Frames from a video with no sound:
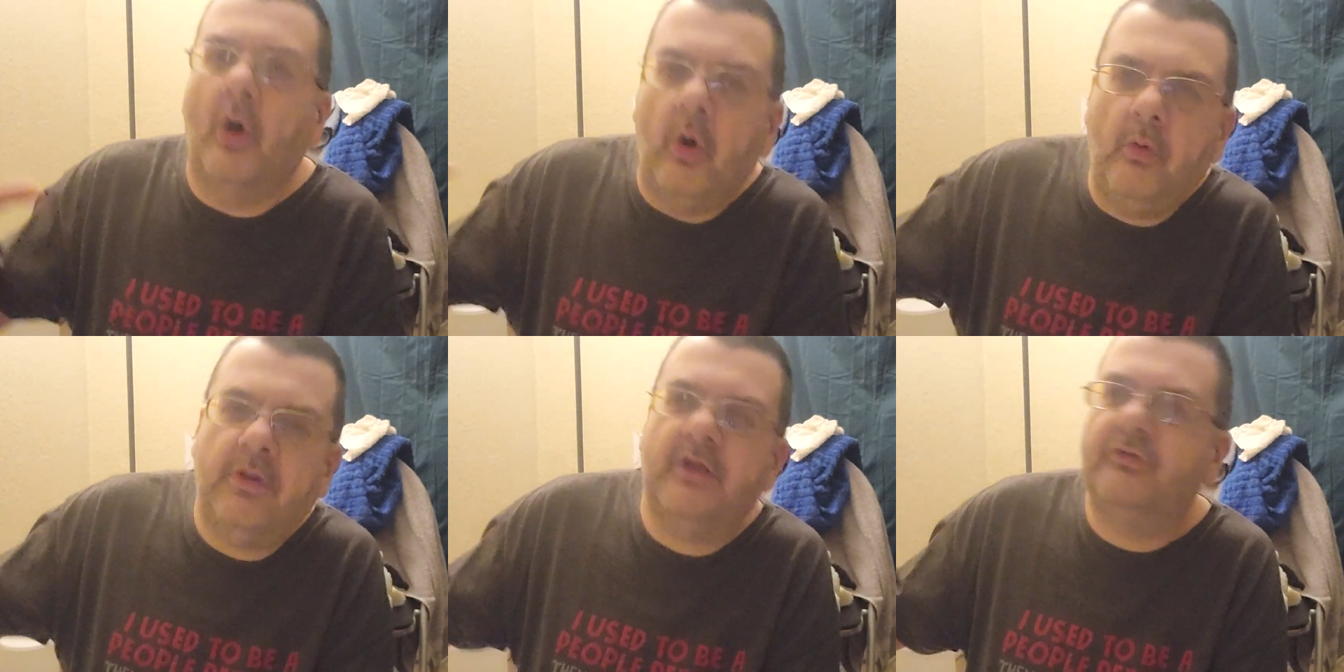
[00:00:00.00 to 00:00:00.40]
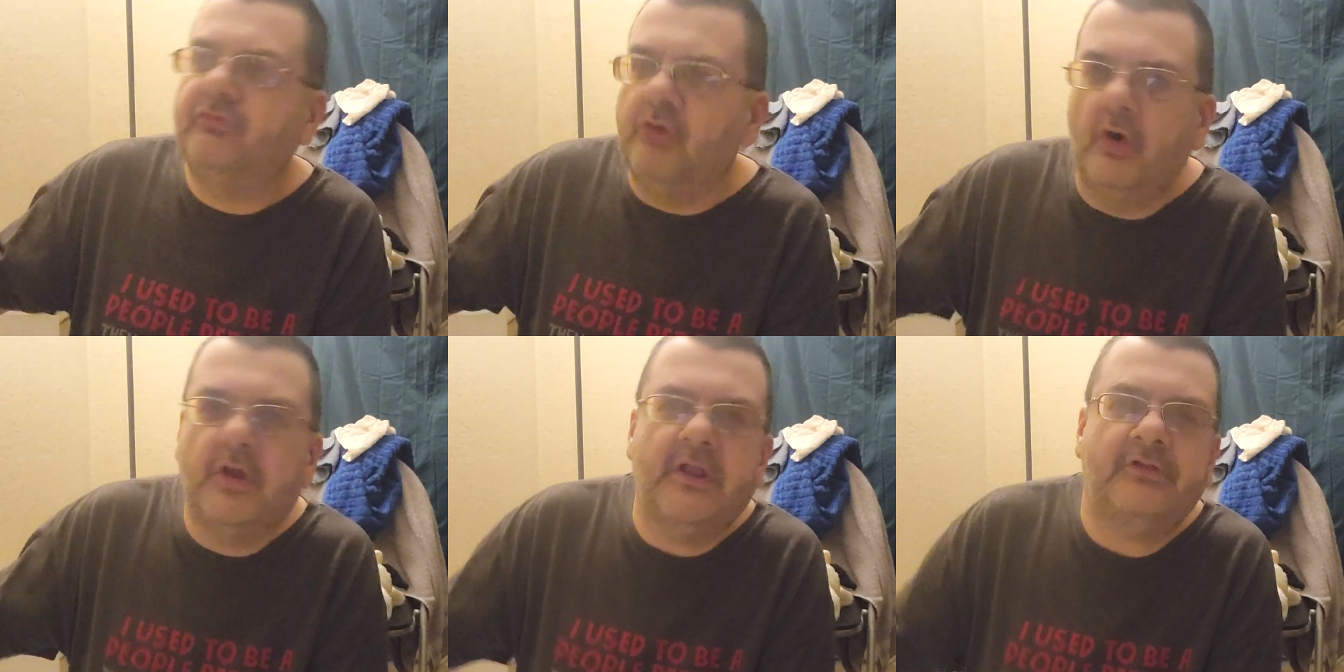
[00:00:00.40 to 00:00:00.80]
Hogan
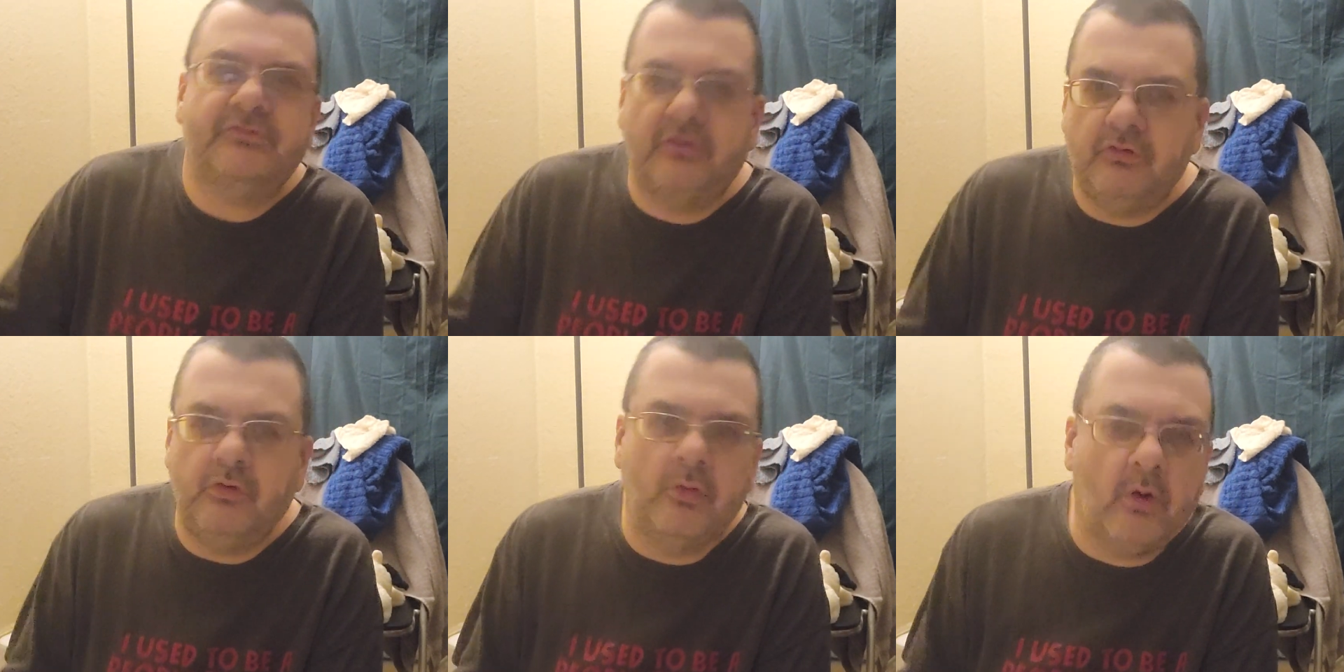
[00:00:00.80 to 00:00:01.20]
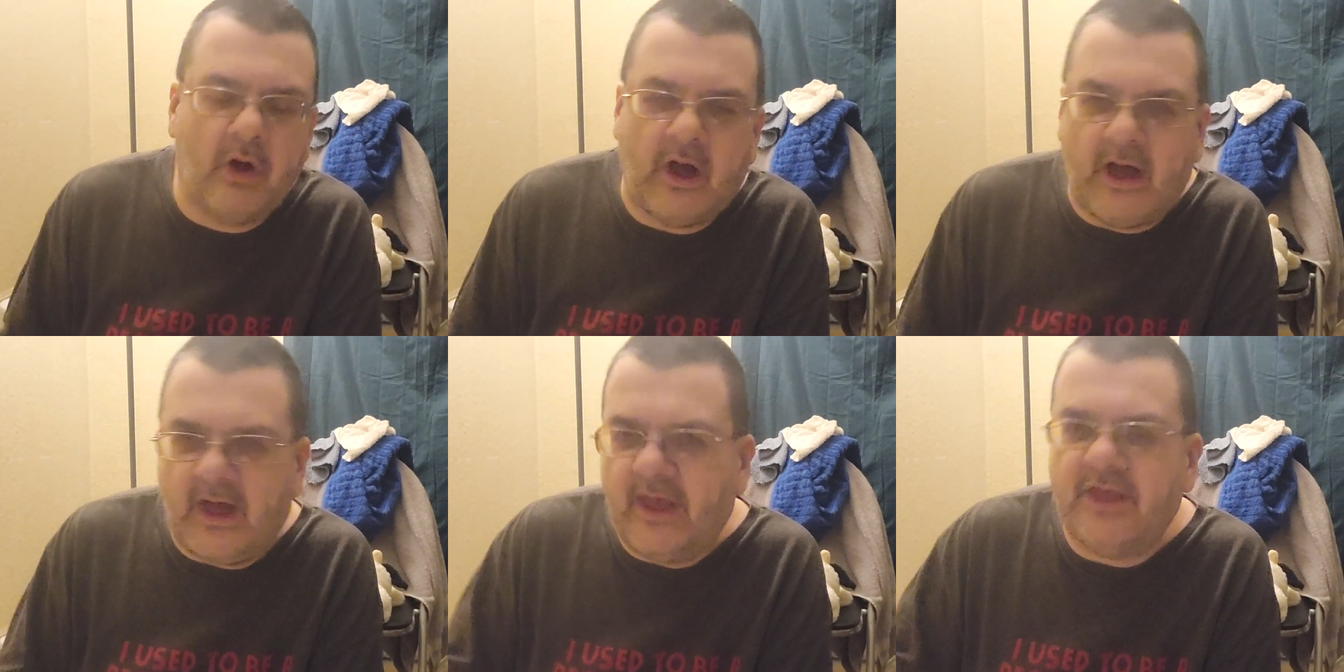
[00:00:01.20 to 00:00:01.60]
took that to newer
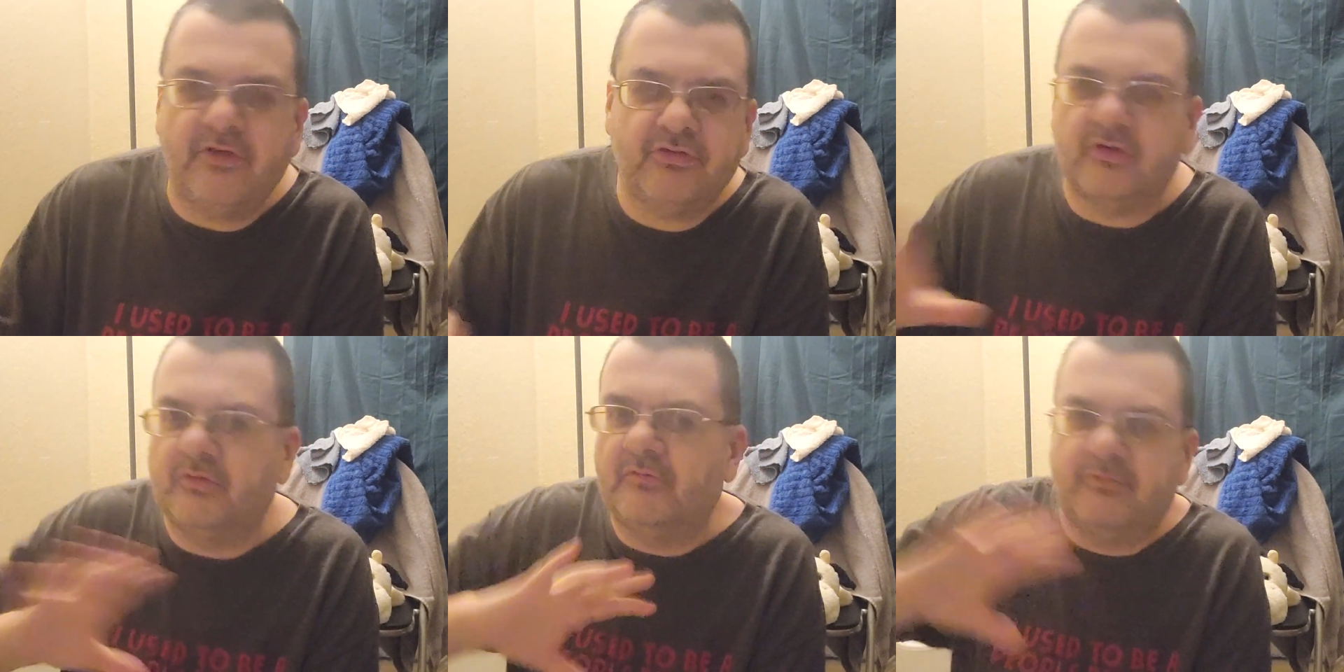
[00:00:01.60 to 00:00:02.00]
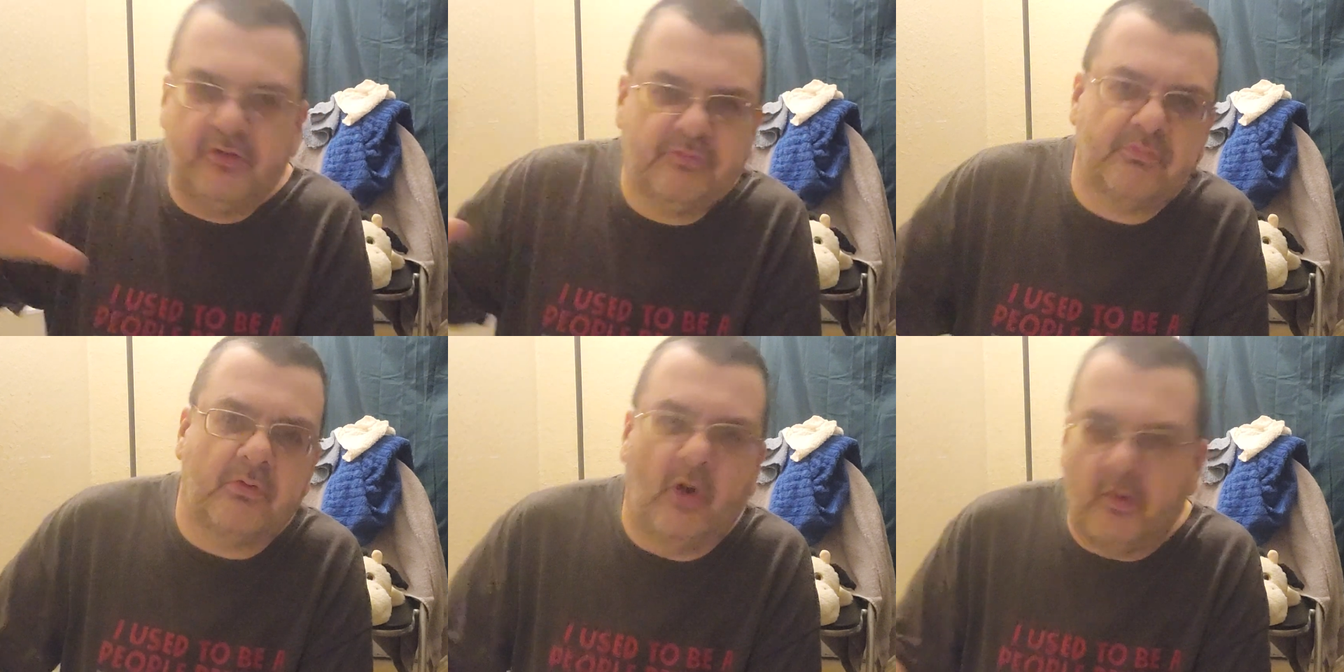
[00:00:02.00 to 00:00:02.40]
heights and with
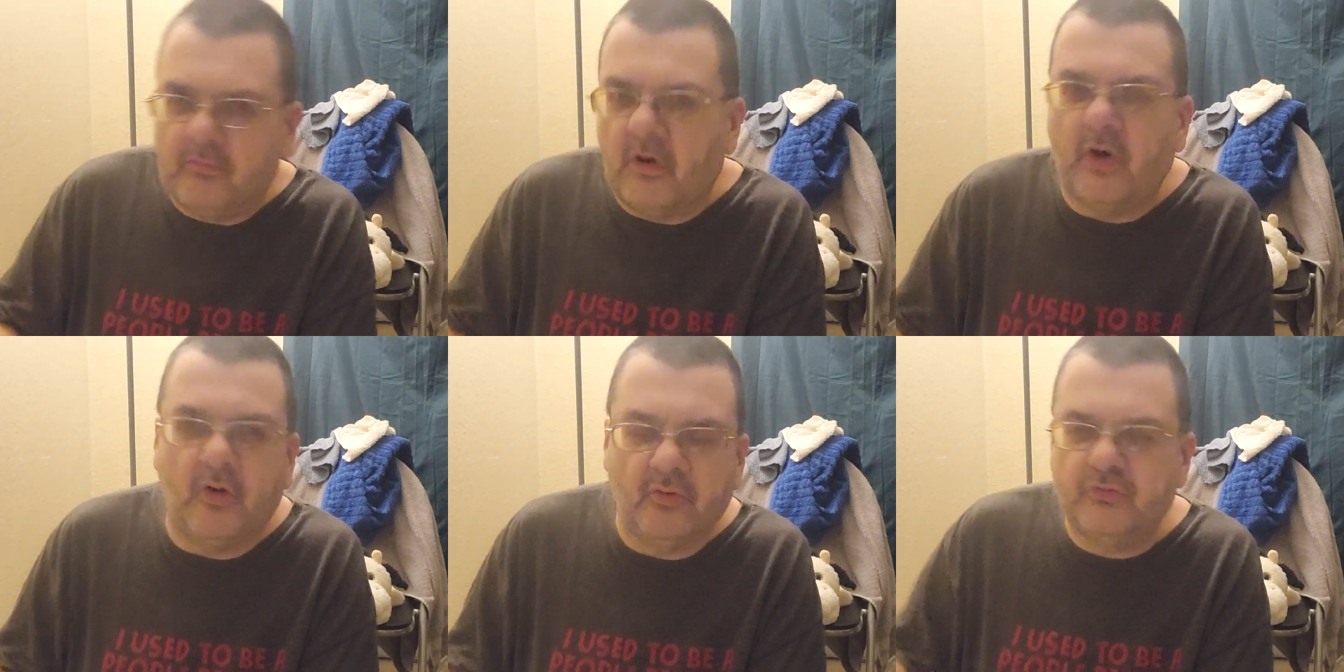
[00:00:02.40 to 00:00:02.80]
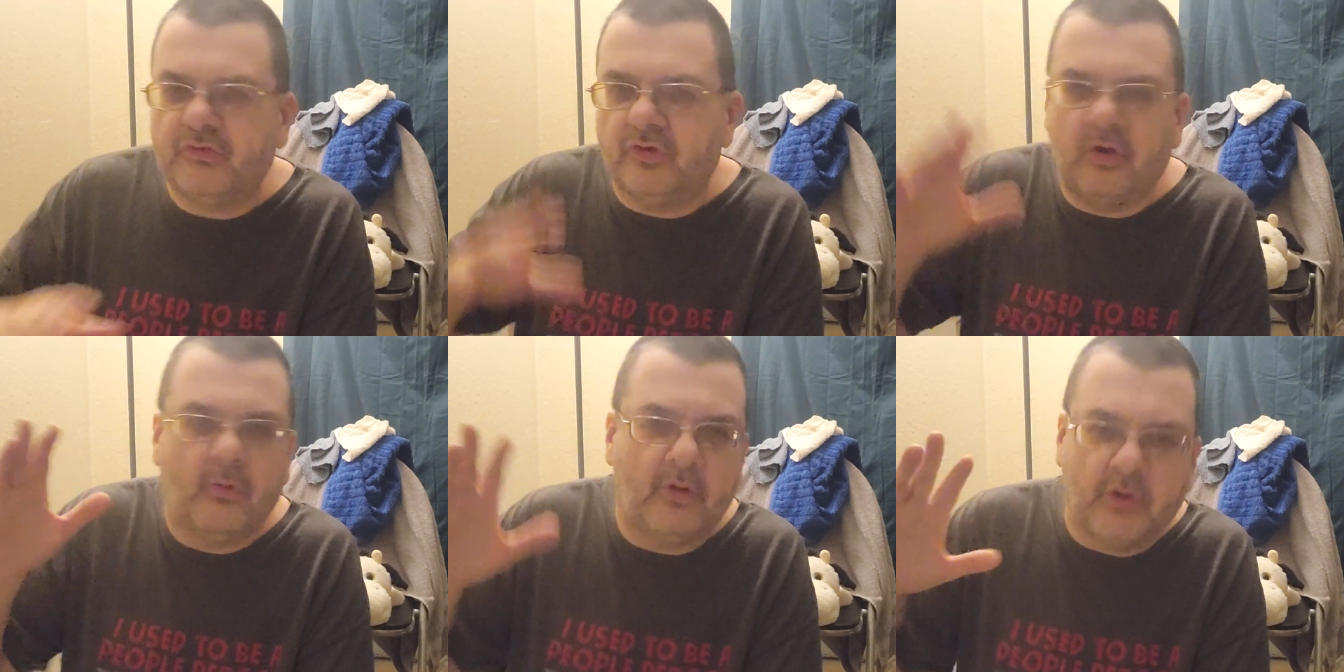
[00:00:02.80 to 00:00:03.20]
his promos,
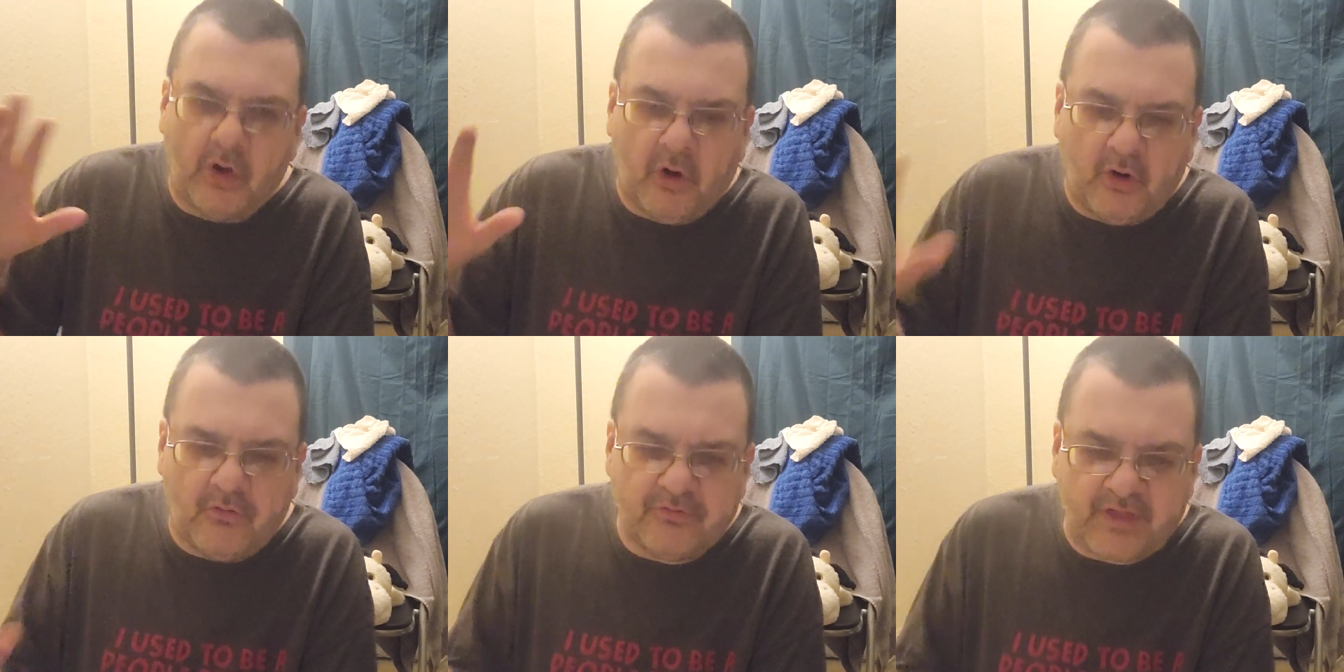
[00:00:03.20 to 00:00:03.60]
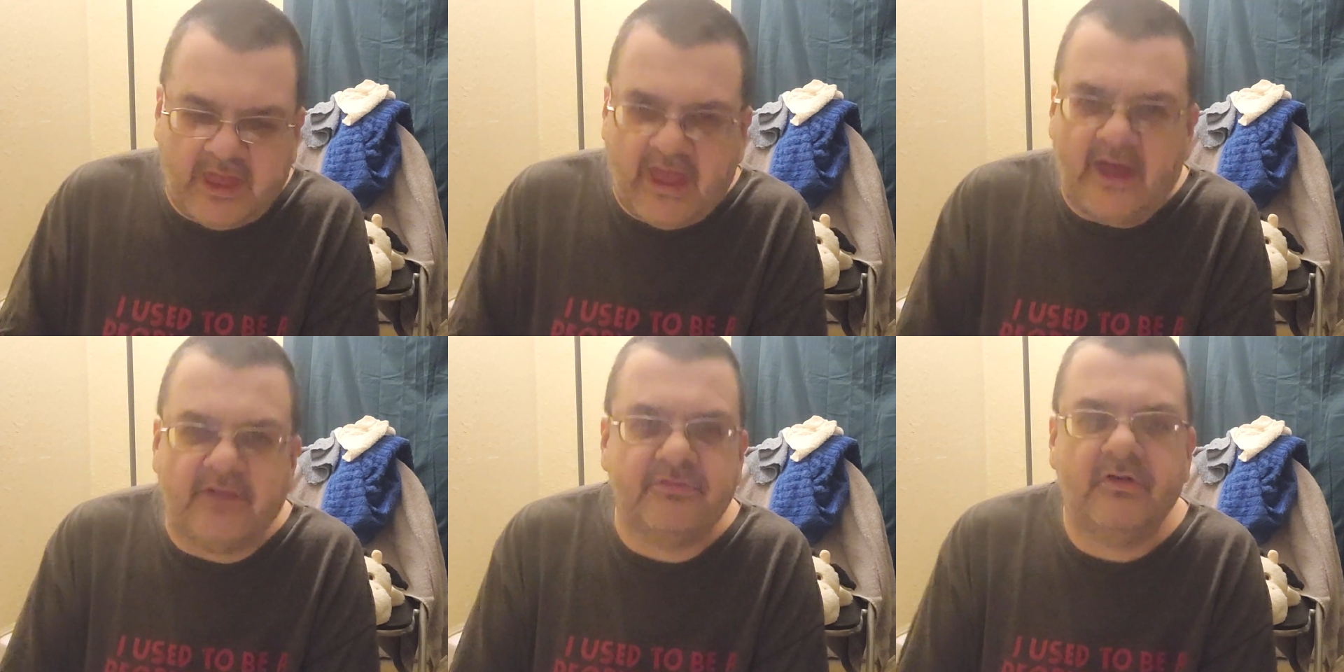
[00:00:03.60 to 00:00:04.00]
and all
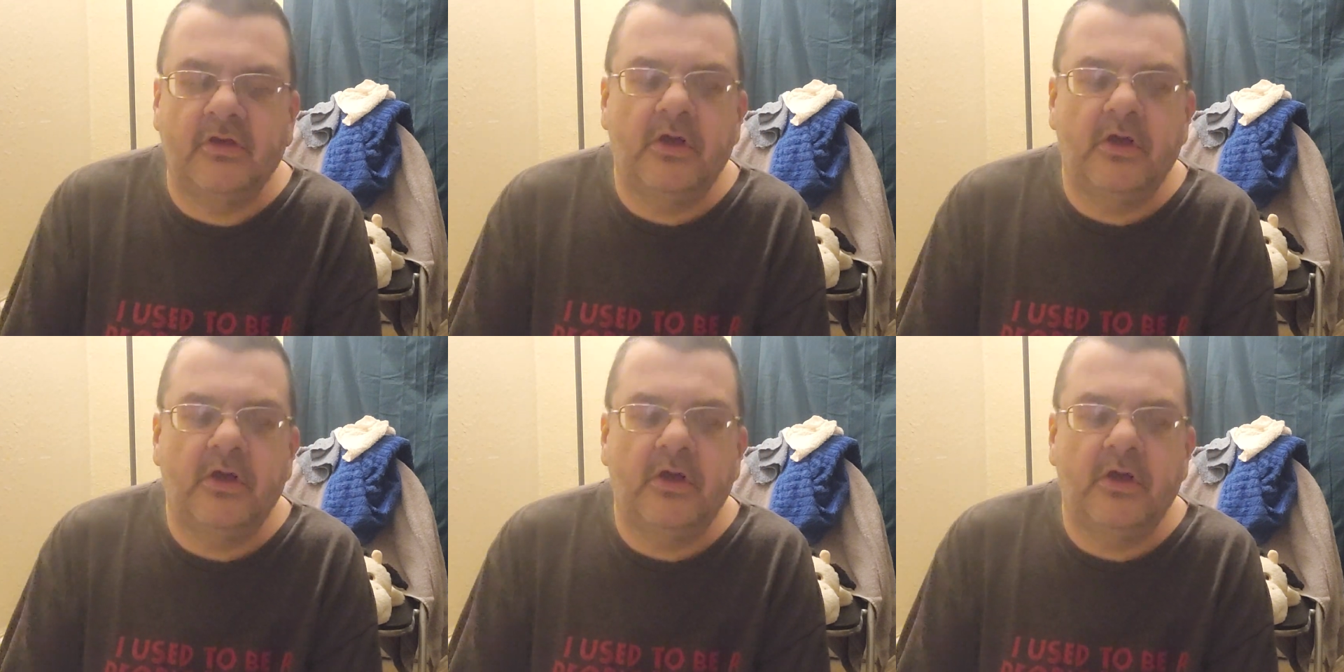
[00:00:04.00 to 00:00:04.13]
that.